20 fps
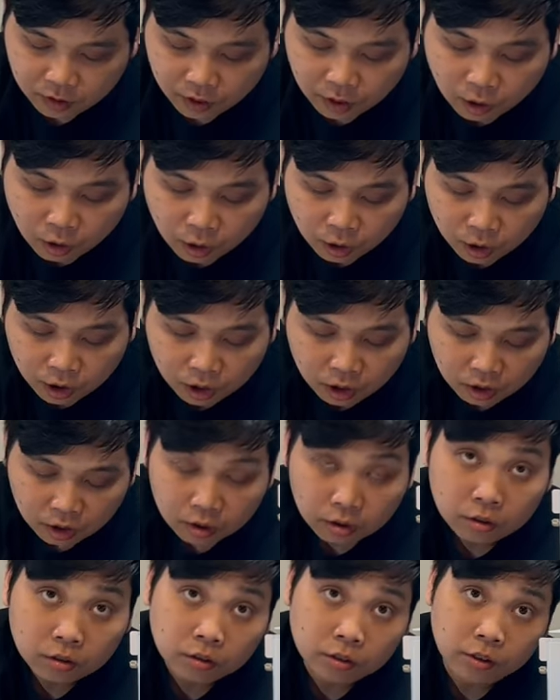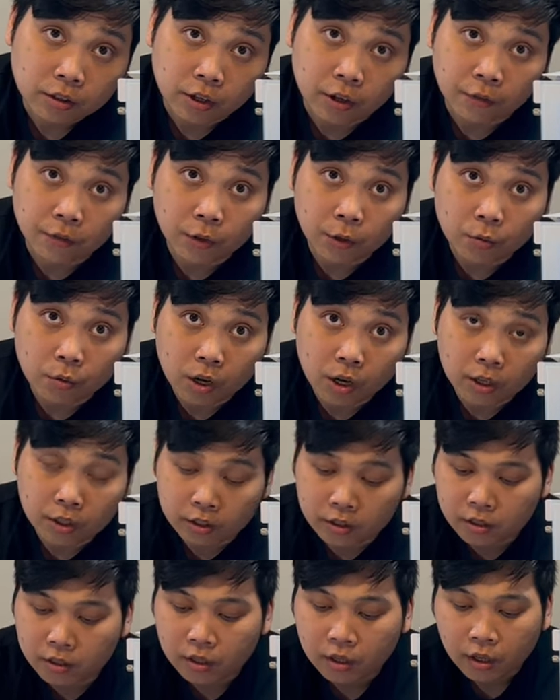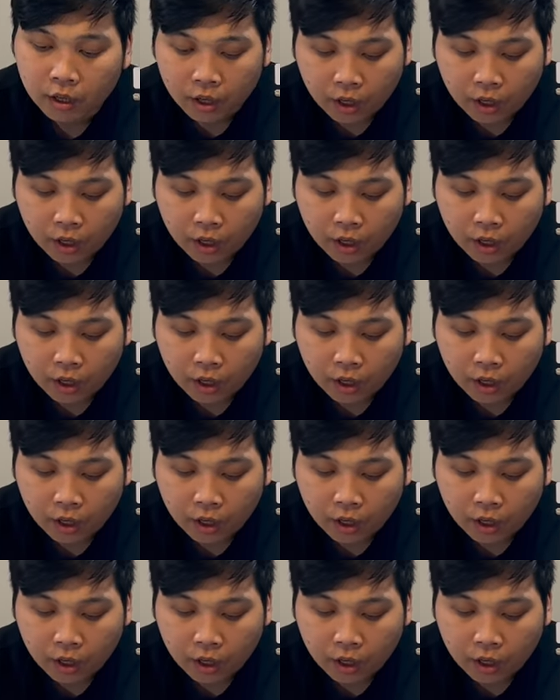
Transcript: or if you want